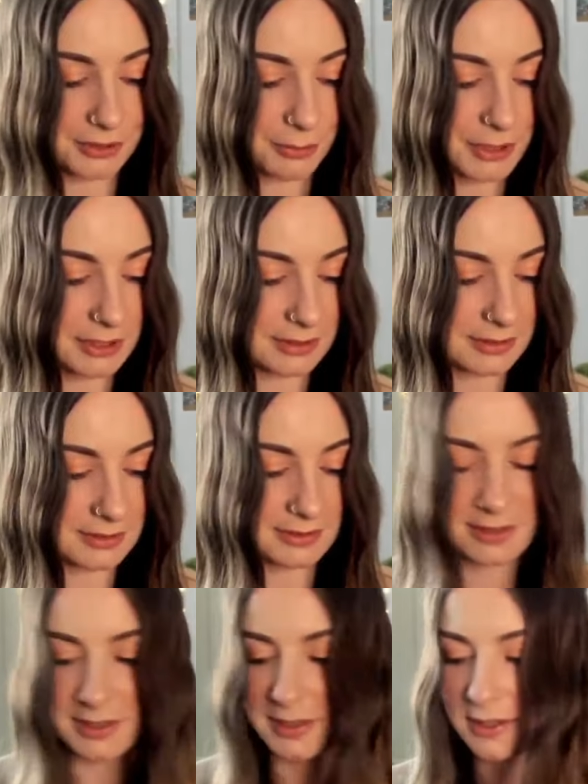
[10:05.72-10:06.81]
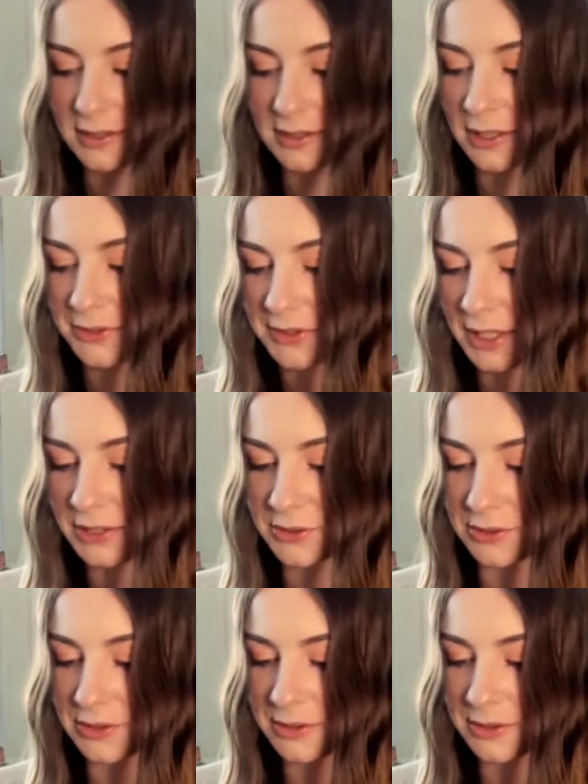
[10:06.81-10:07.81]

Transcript: a minute. That's textured.